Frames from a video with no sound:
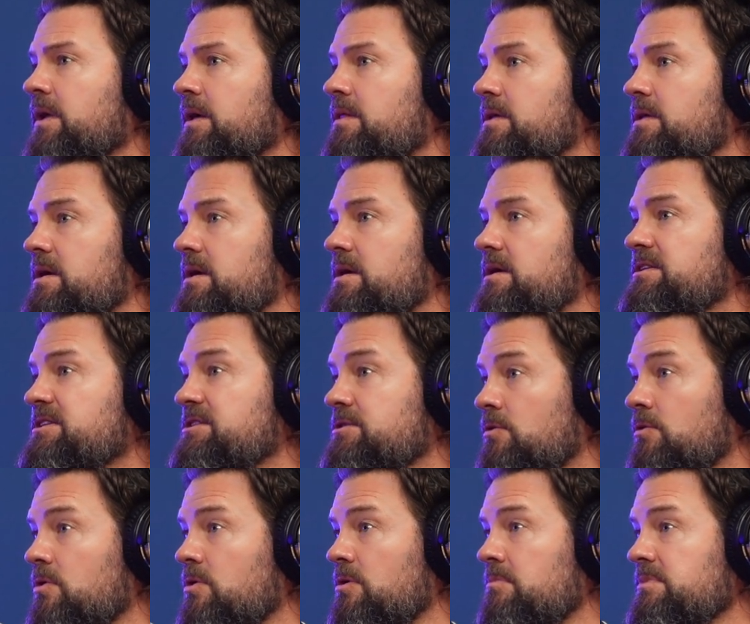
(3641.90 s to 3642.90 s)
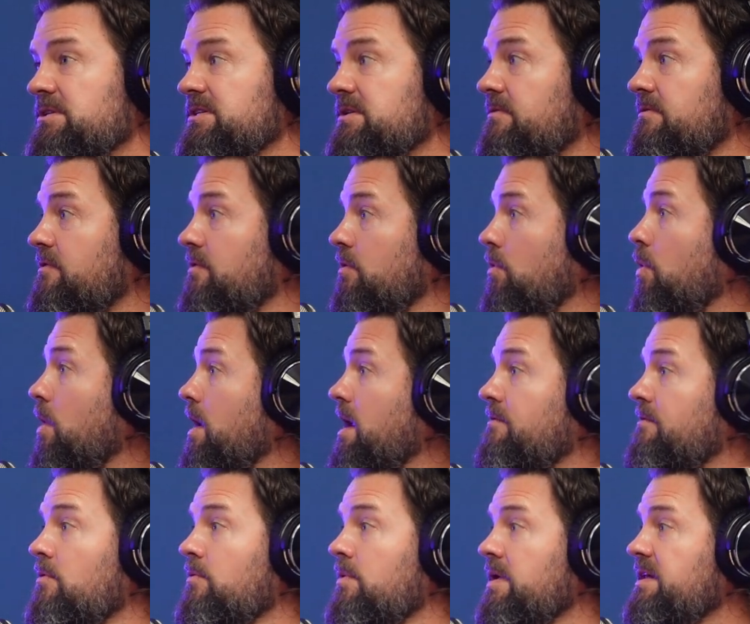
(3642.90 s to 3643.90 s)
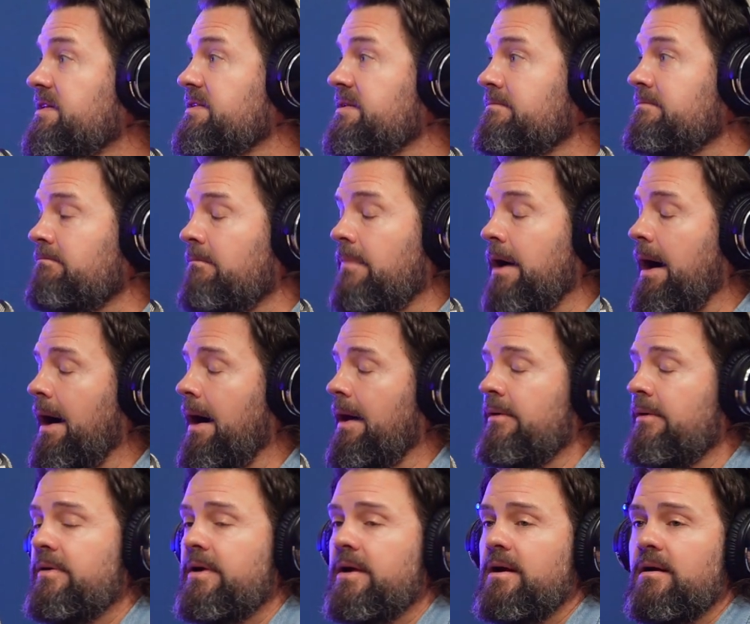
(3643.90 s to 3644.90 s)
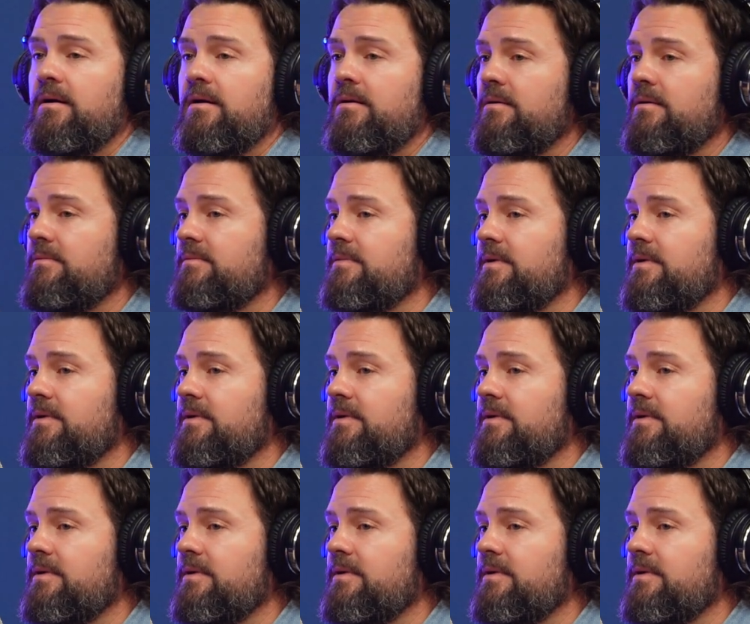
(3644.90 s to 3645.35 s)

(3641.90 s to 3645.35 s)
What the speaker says: The storms, for whatever reason, I don't care.